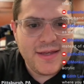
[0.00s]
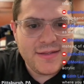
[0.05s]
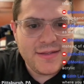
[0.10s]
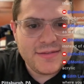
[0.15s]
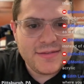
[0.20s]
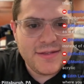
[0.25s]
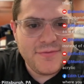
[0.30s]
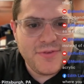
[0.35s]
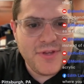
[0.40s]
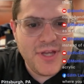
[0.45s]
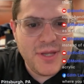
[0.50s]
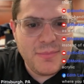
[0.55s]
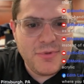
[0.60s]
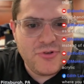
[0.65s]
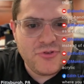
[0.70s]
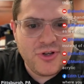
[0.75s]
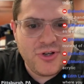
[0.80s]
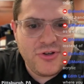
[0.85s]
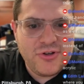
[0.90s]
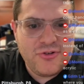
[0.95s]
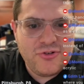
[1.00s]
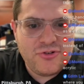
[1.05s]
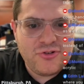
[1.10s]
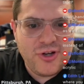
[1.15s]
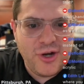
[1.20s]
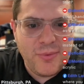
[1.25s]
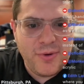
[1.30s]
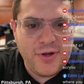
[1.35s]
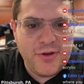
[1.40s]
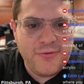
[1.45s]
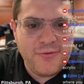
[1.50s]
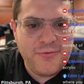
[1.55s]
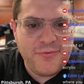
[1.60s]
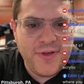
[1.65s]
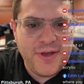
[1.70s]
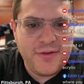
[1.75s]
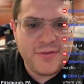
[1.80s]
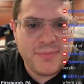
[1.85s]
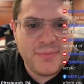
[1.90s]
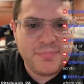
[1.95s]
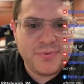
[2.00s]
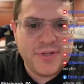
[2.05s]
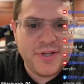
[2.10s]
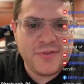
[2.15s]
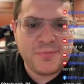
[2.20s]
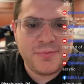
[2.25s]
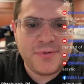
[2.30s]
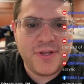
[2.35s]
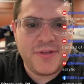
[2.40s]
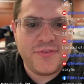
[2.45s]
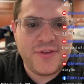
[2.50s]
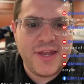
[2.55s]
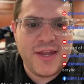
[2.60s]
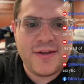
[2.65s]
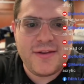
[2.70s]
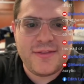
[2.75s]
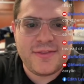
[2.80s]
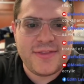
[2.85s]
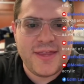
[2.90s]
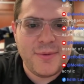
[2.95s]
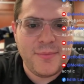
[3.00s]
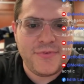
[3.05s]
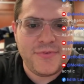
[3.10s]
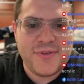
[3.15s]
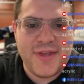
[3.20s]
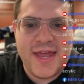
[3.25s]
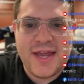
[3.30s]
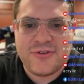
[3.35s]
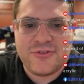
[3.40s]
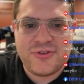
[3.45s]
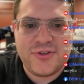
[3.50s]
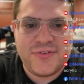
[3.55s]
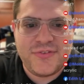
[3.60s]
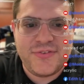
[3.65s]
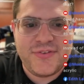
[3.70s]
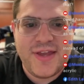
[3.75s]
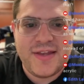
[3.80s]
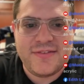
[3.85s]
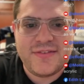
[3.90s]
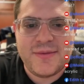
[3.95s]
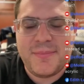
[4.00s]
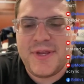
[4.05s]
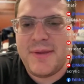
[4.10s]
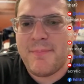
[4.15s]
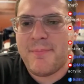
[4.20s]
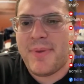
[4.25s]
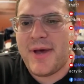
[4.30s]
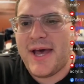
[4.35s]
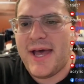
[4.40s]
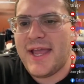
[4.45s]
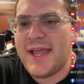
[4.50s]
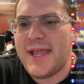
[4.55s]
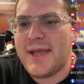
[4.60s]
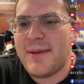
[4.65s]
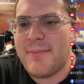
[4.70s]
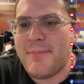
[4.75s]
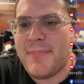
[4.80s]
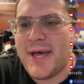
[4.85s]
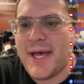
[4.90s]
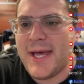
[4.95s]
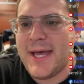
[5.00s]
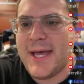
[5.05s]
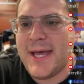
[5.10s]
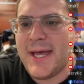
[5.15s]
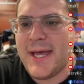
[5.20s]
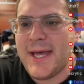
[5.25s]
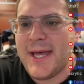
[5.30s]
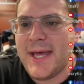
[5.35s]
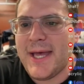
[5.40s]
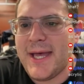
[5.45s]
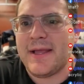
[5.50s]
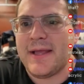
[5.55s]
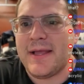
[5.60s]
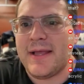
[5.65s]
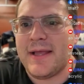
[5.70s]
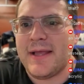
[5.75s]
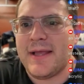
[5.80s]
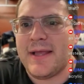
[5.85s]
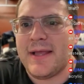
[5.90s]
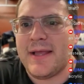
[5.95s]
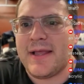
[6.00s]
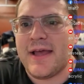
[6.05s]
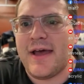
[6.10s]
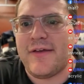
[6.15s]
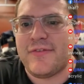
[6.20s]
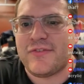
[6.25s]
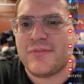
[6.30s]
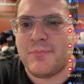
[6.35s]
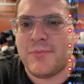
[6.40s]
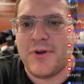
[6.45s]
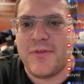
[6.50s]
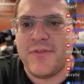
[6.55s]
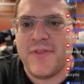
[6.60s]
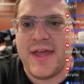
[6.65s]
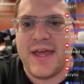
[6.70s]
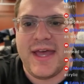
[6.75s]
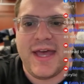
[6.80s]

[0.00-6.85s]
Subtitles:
Love the image. Can you share where you found it, please? Please, Edith. That was actually sent to me by my customer that